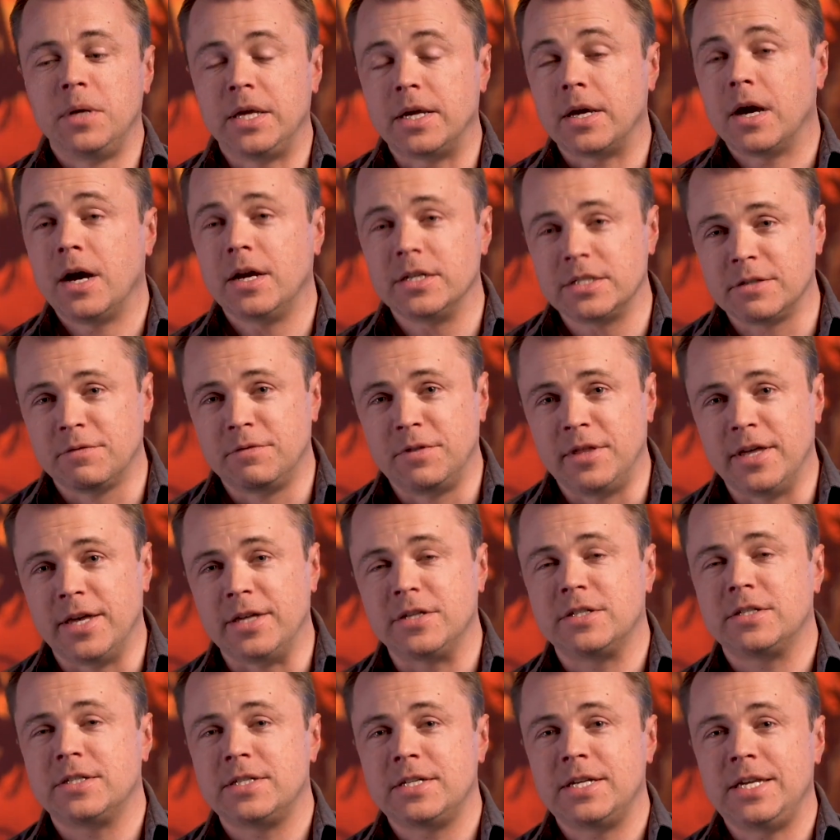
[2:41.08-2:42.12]
Because of
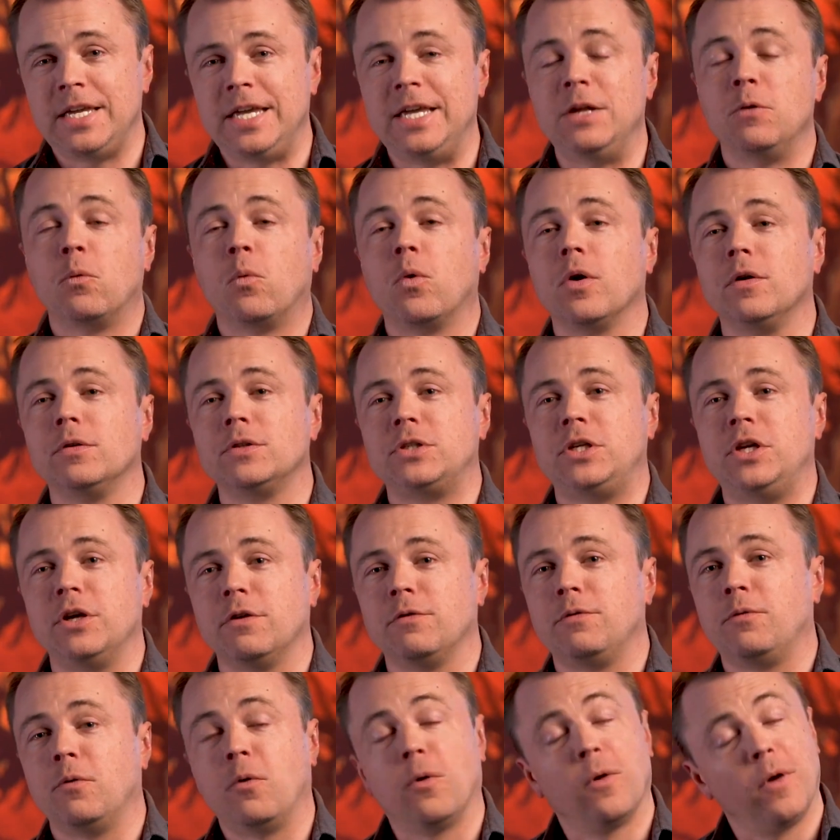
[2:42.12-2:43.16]
this, in World
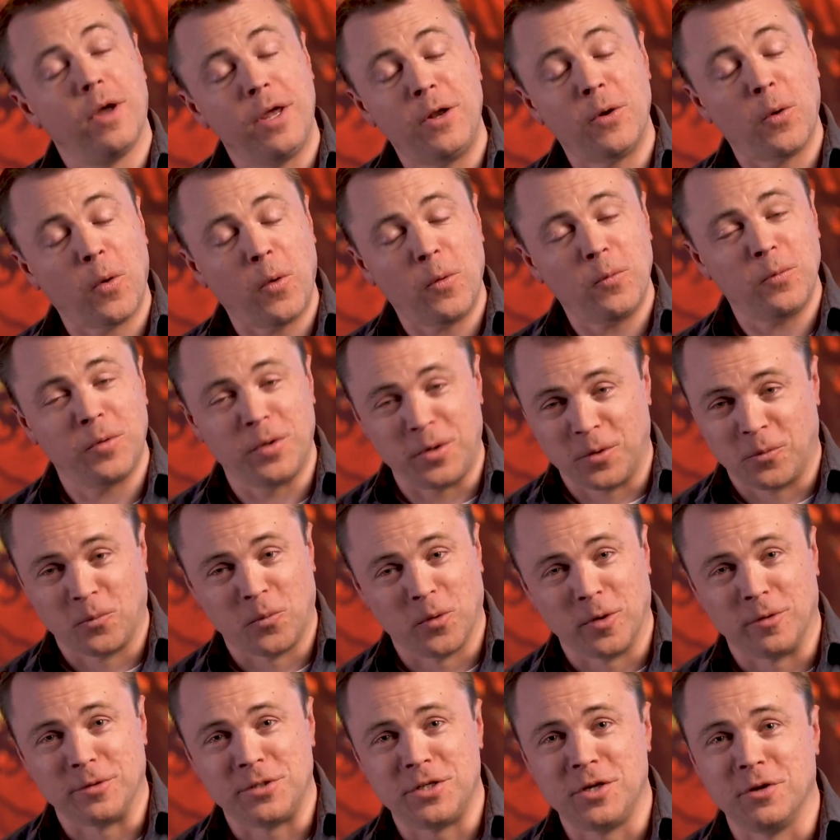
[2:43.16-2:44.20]
Tier 4, and only in
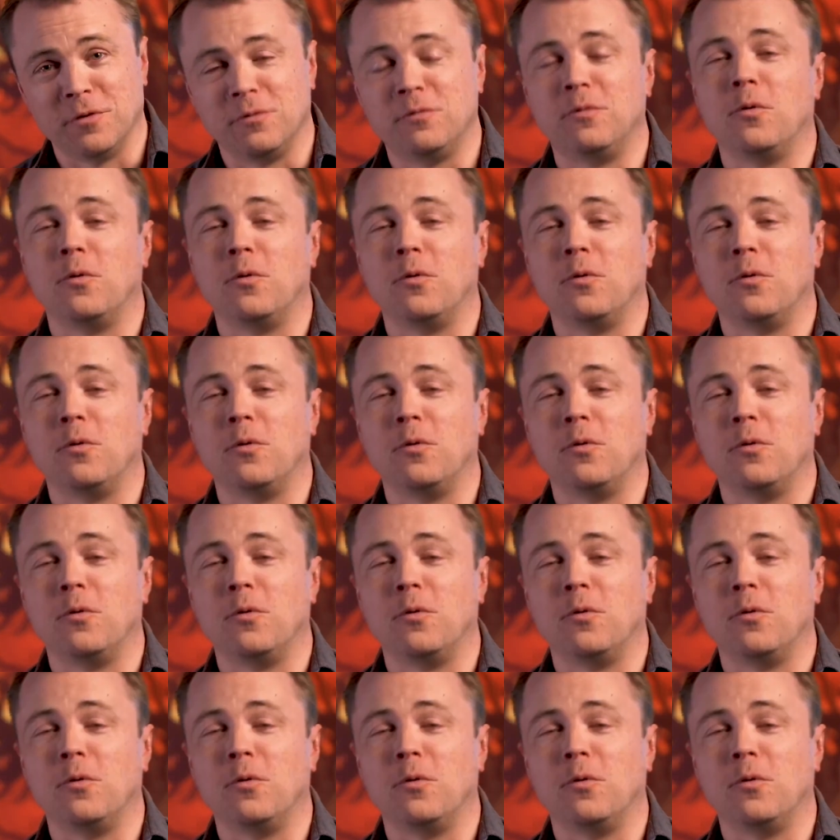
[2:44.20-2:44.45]
World Tier